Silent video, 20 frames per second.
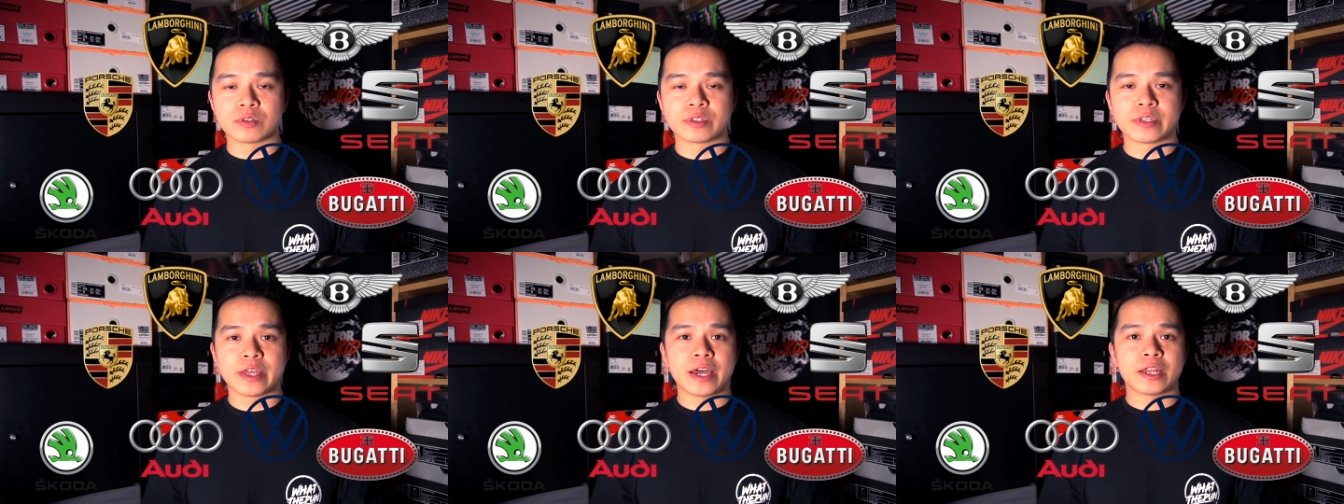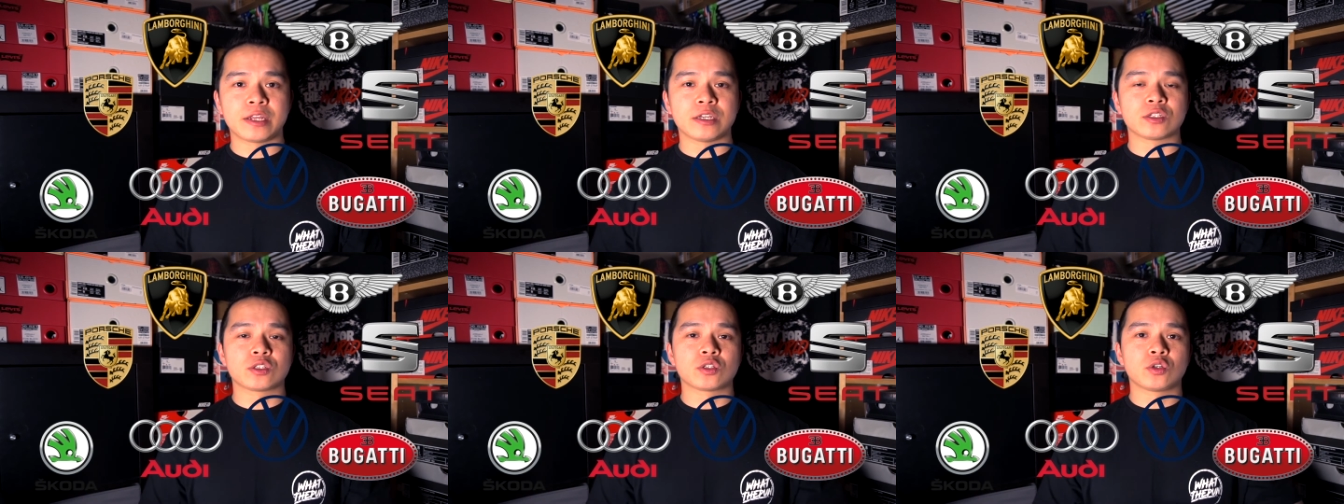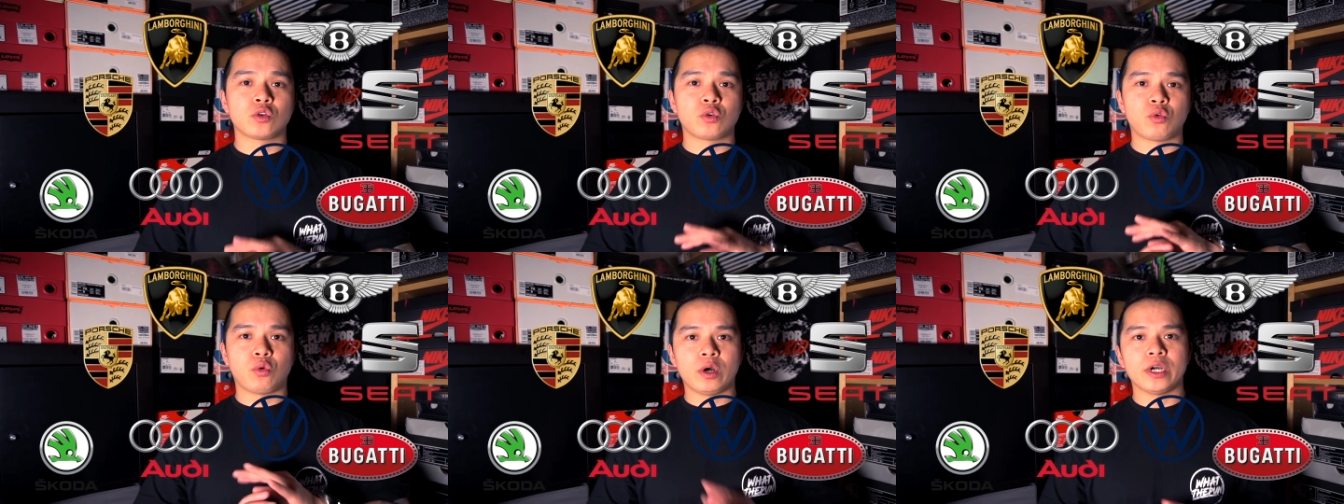That is
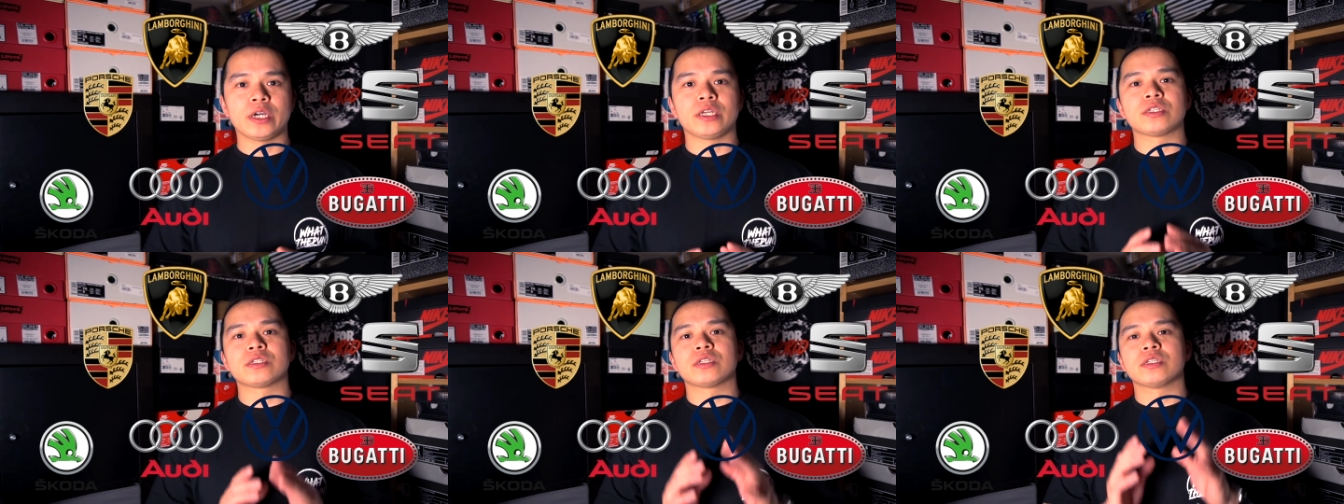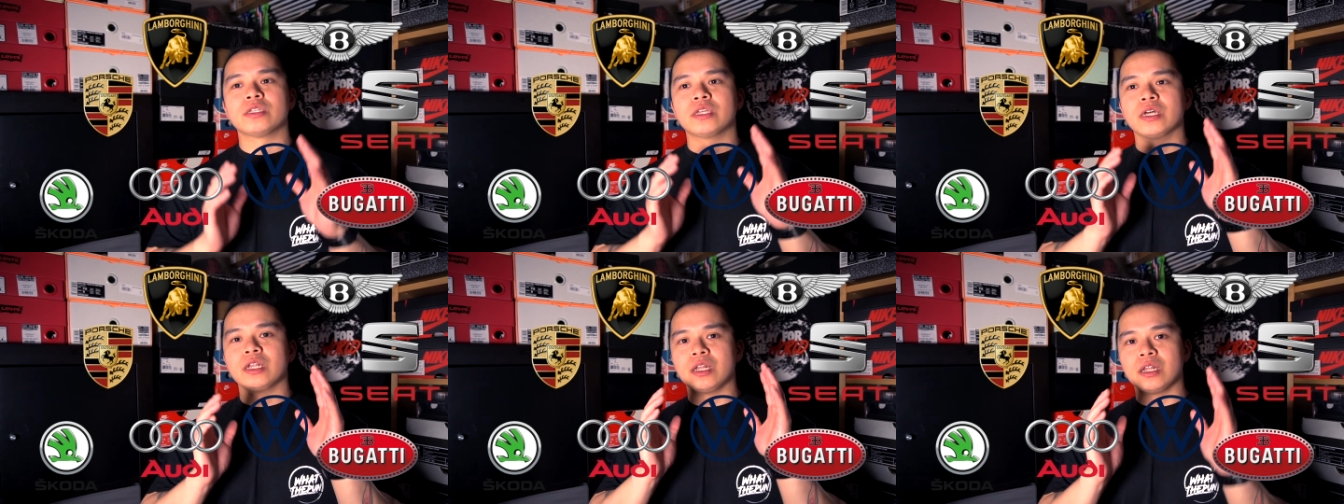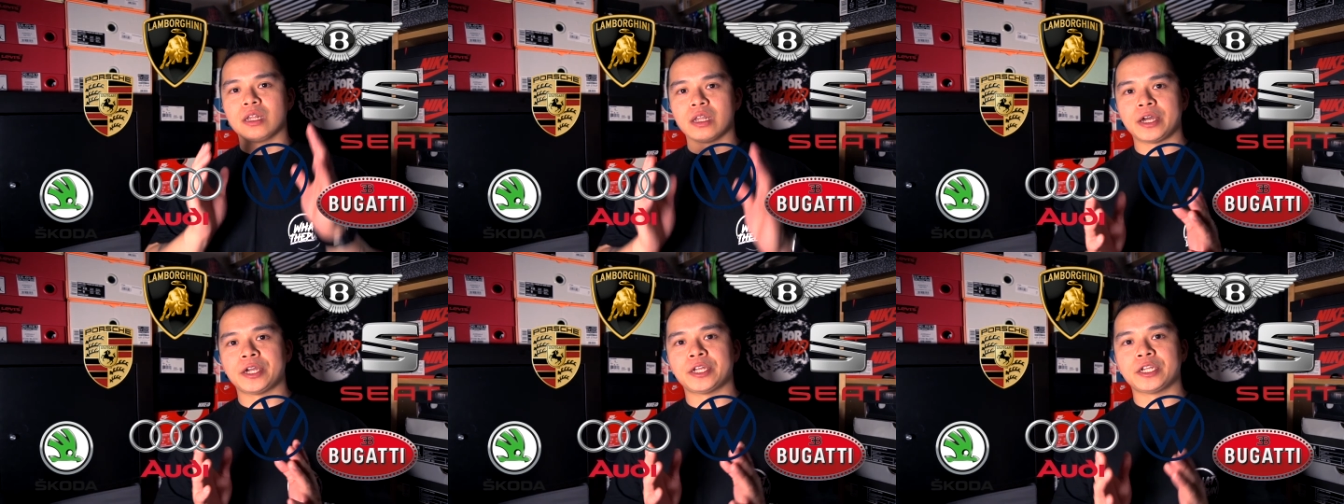quite the
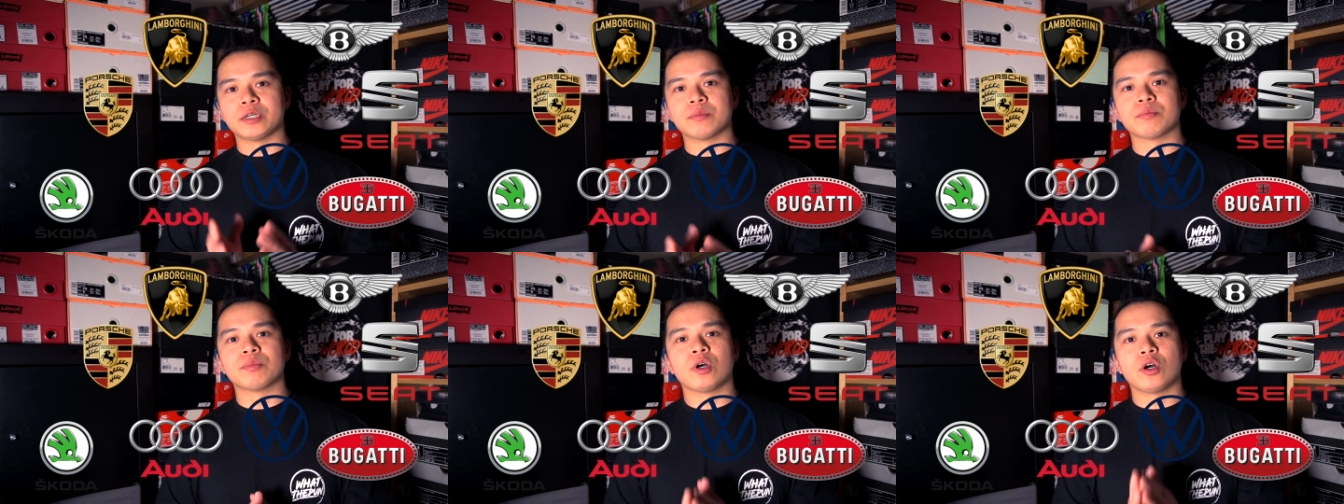lineup